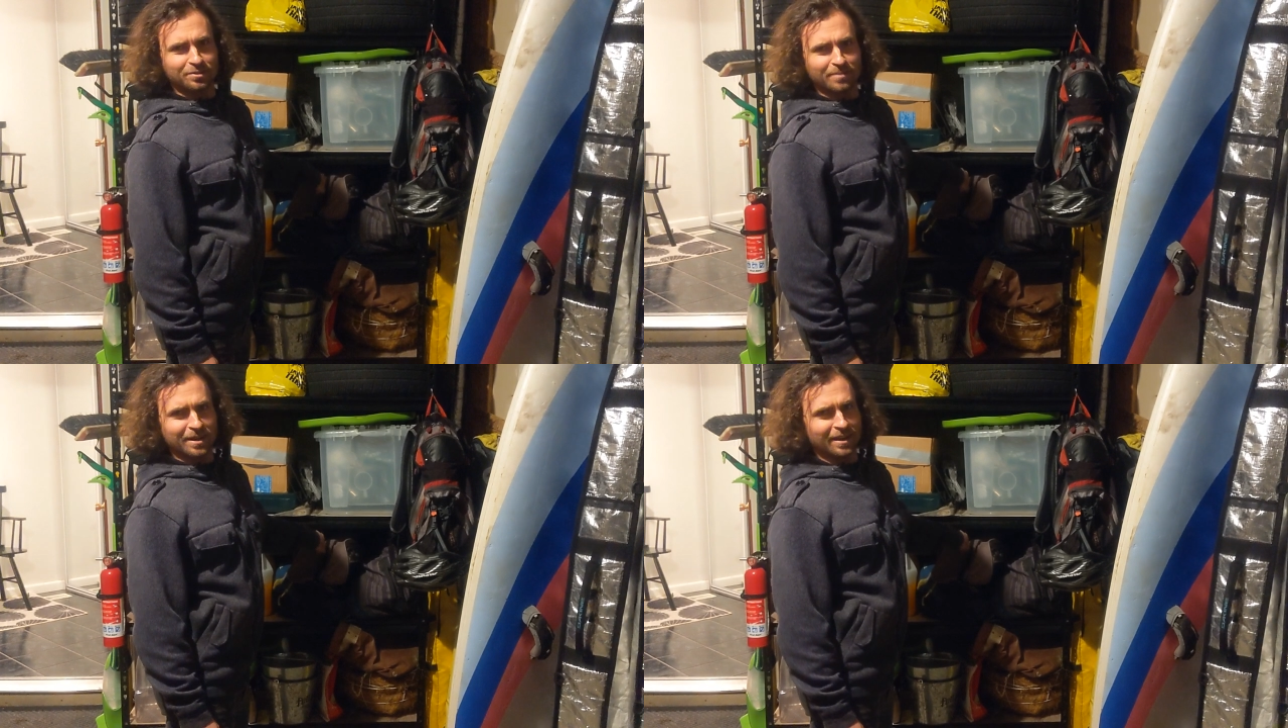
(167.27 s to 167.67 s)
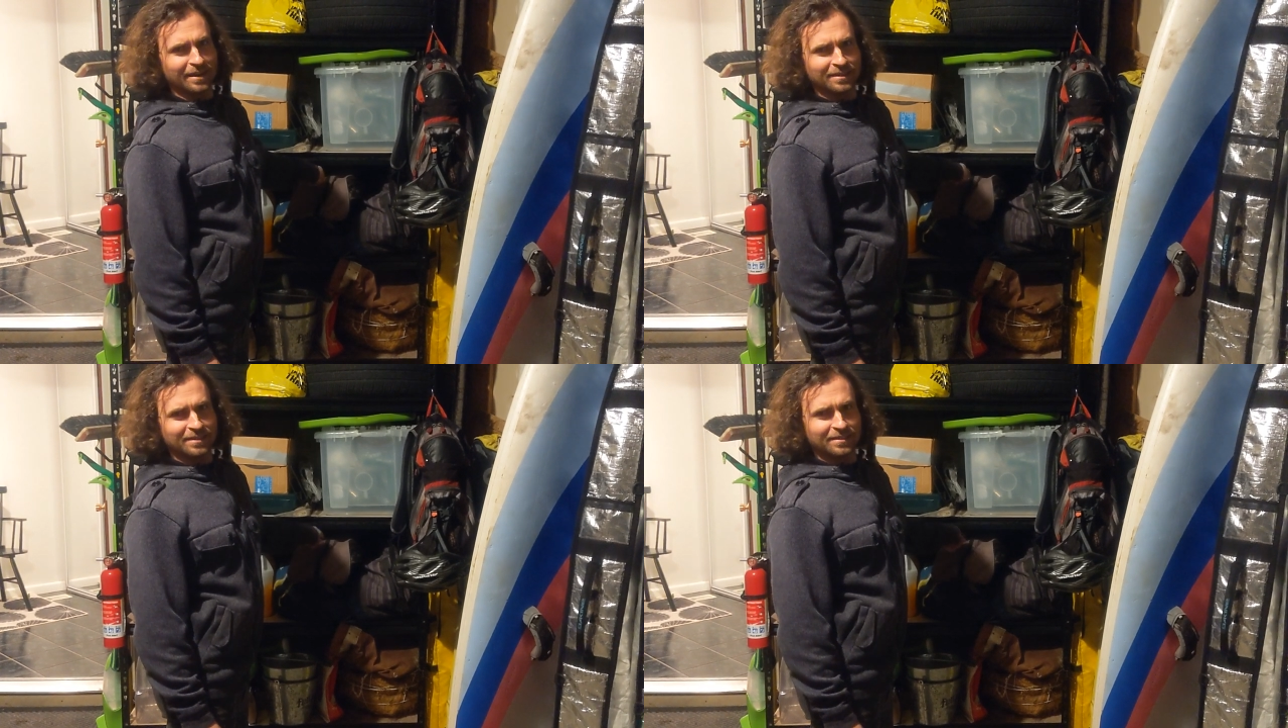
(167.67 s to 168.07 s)
use my
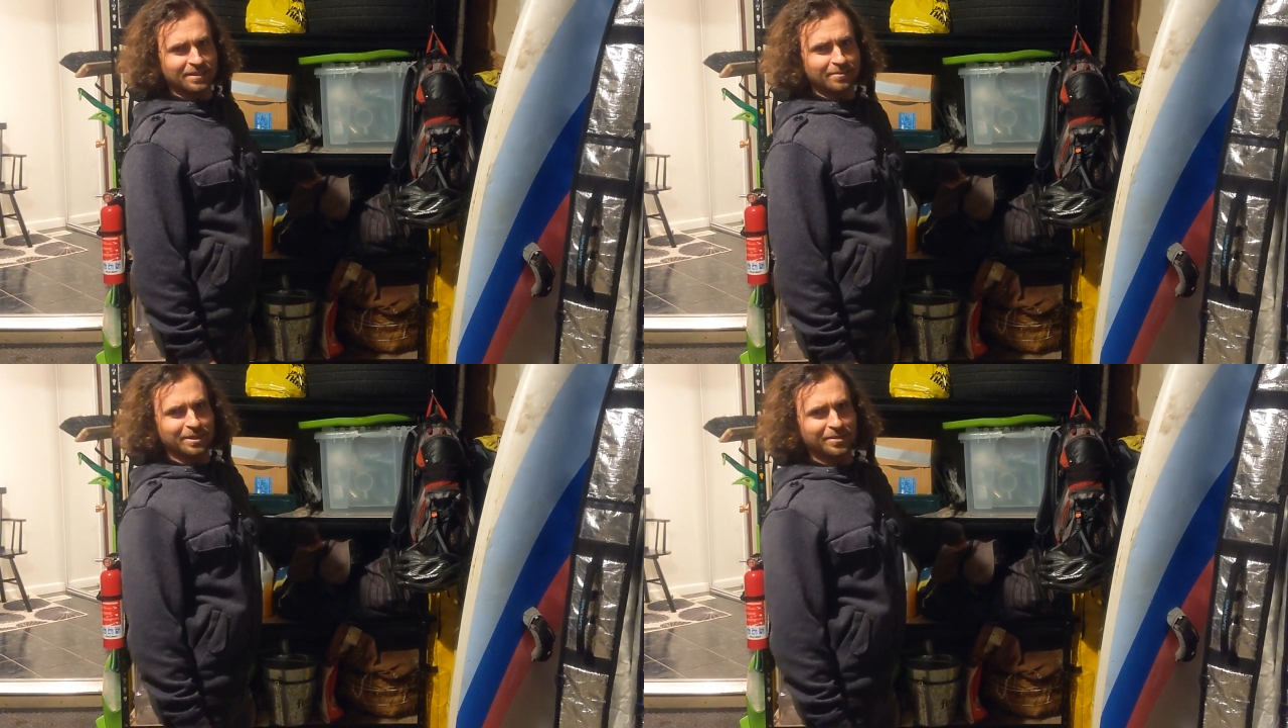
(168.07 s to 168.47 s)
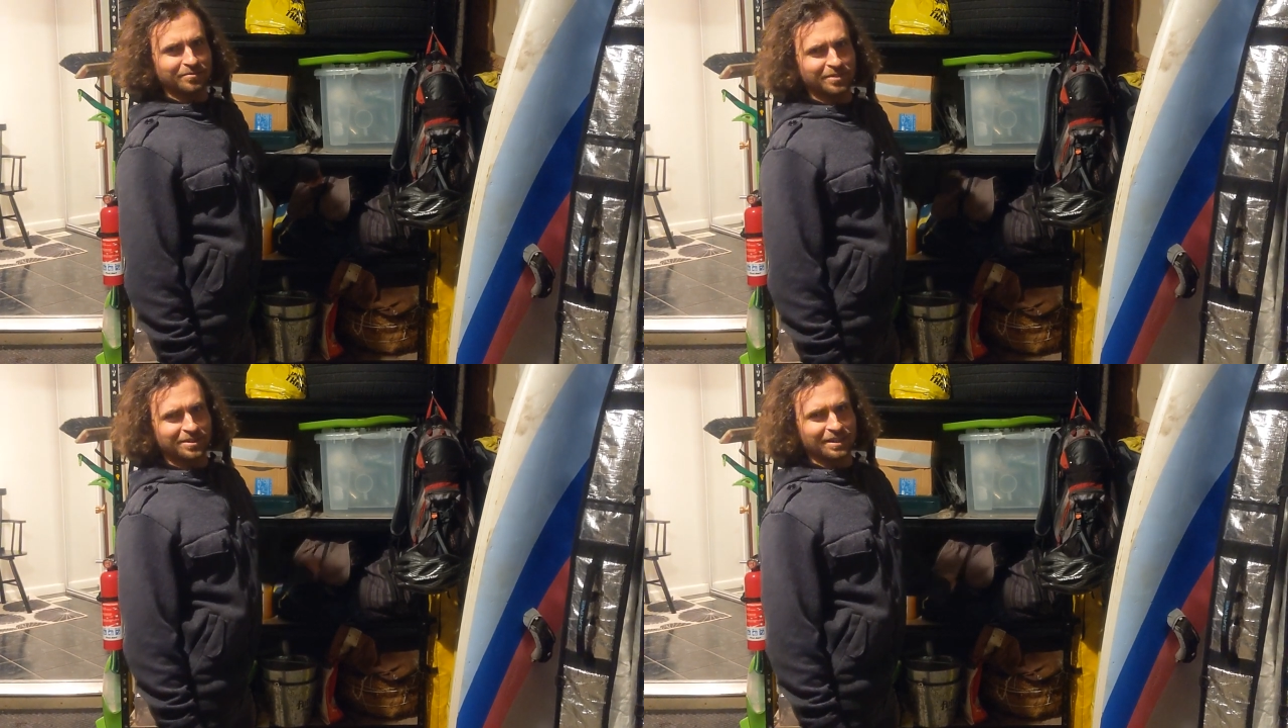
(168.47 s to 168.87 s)
18 centimeter
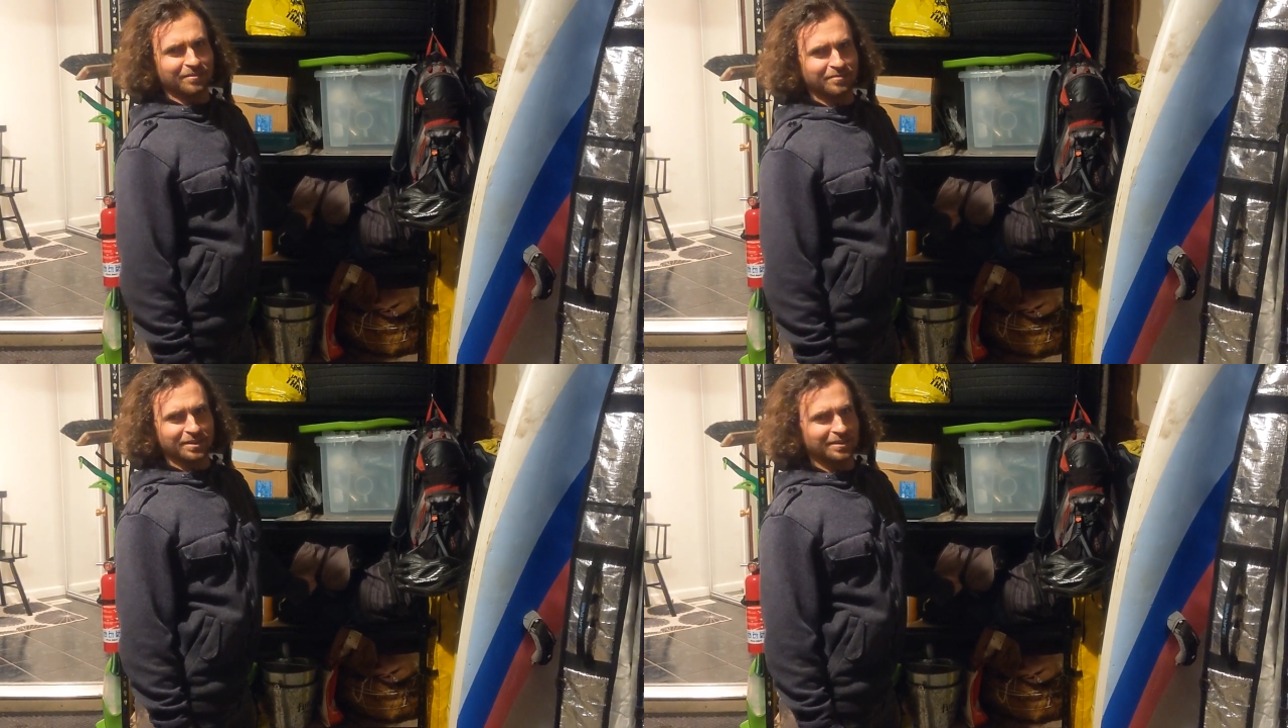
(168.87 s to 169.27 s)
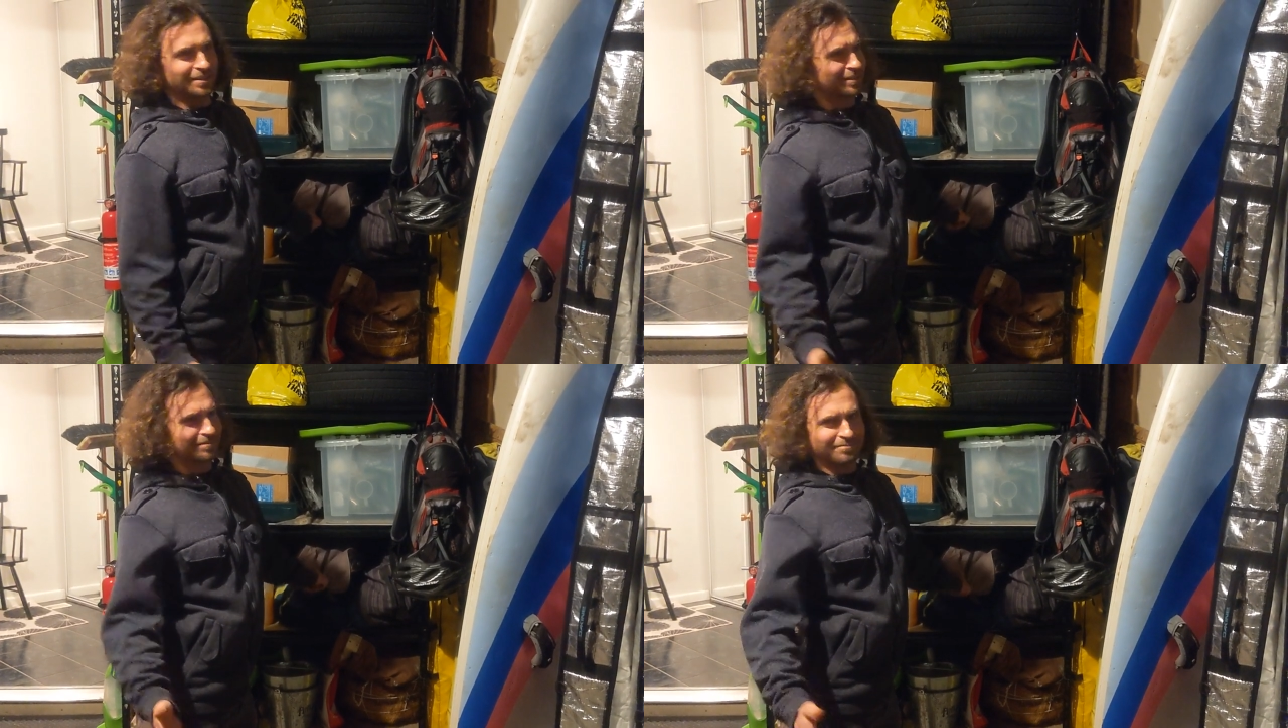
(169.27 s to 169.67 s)
freestyle fin.
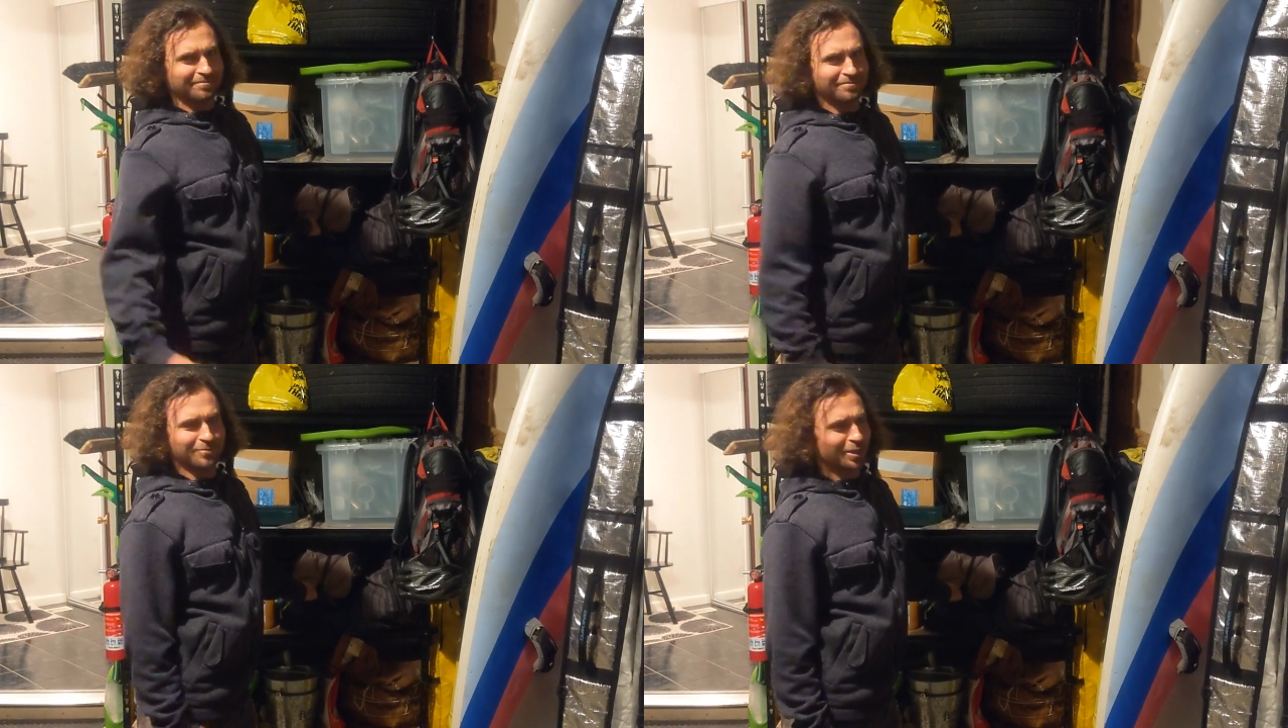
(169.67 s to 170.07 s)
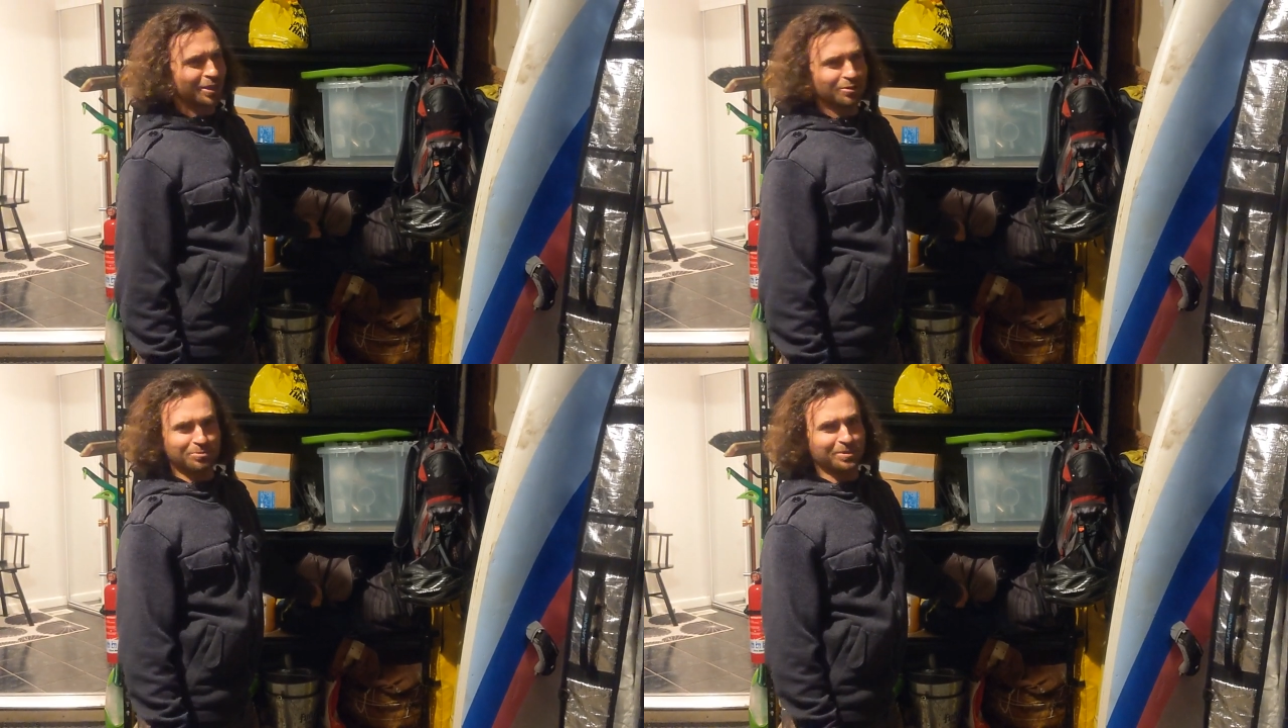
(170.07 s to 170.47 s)
That's what
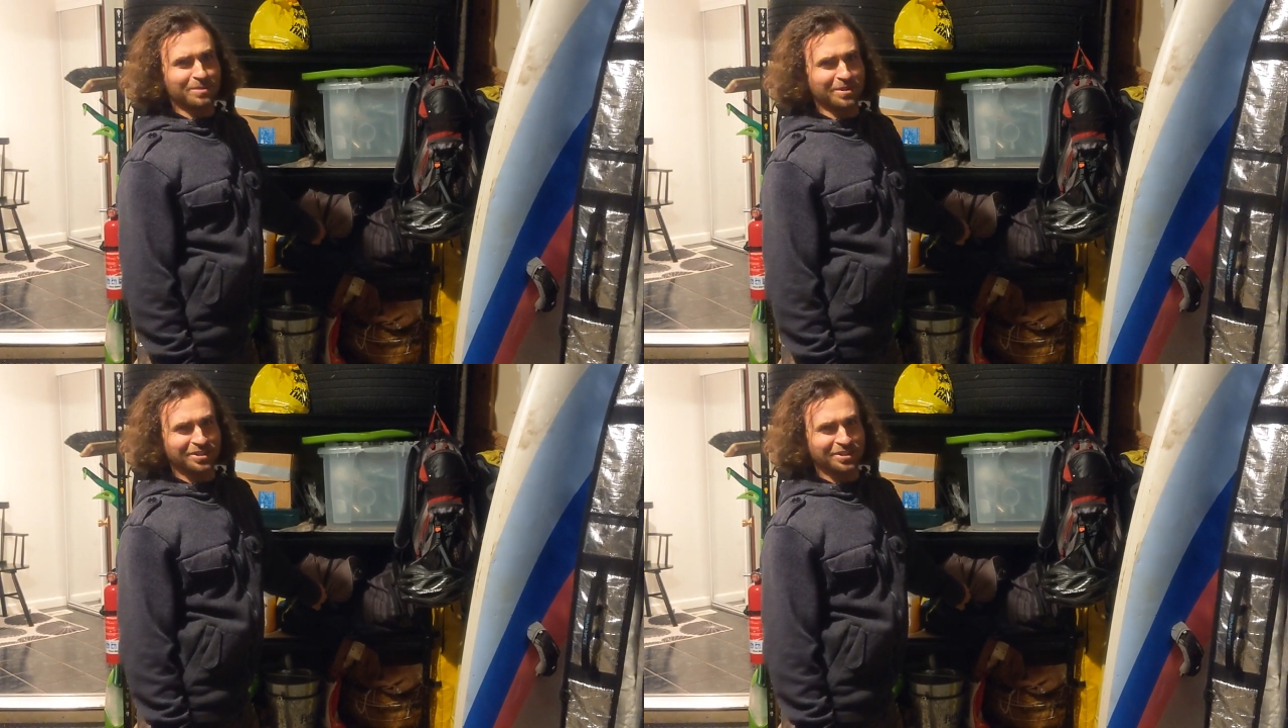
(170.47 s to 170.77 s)
I use pretty